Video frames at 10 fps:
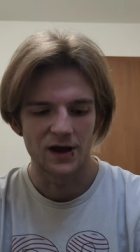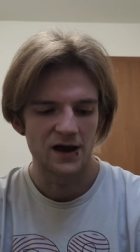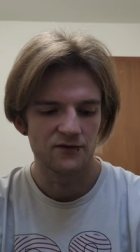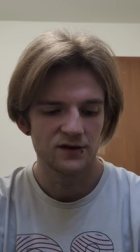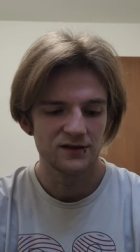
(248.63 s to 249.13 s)

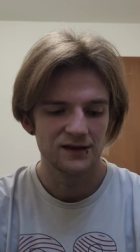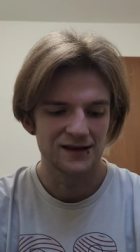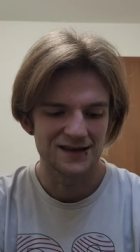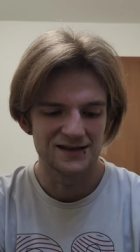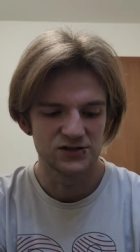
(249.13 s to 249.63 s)

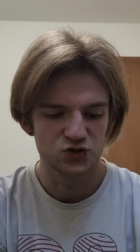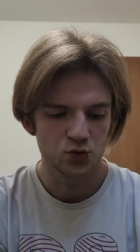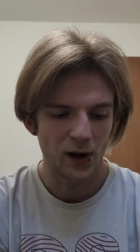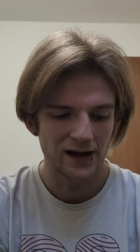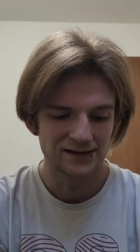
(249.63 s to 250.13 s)
everything is
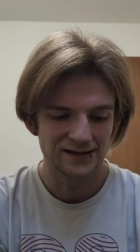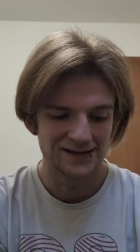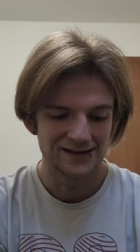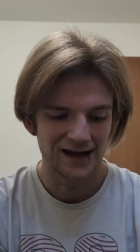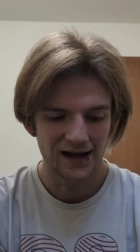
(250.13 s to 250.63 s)
tracked
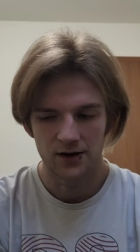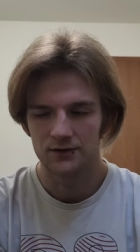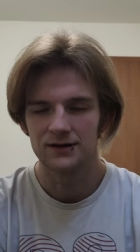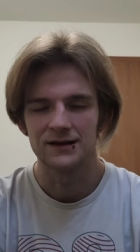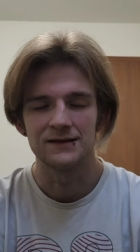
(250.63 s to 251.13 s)

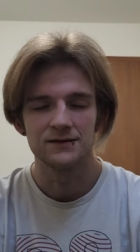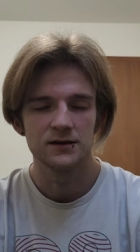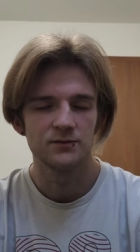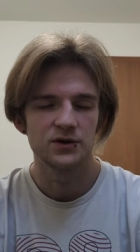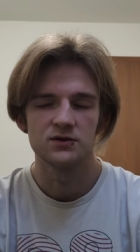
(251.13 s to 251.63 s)
entirely in the
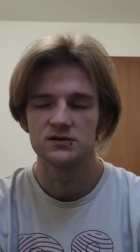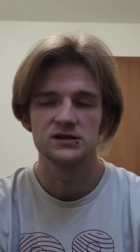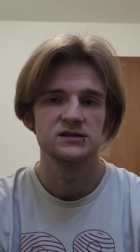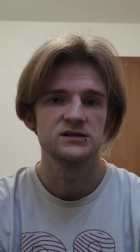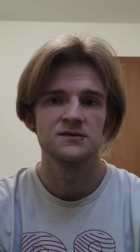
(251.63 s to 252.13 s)
computer
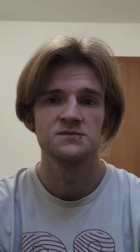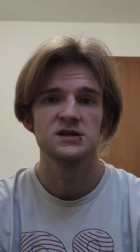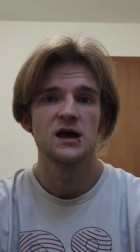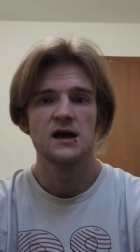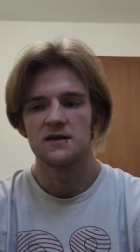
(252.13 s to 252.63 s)
systems.